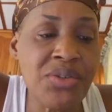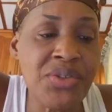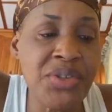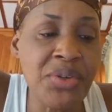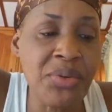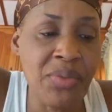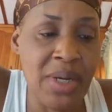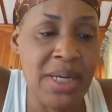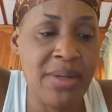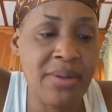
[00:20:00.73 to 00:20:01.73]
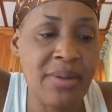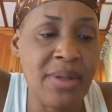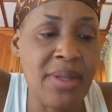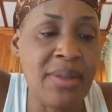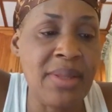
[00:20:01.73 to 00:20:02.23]
do right.
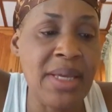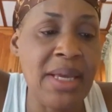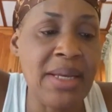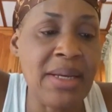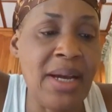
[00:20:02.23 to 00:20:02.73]
And then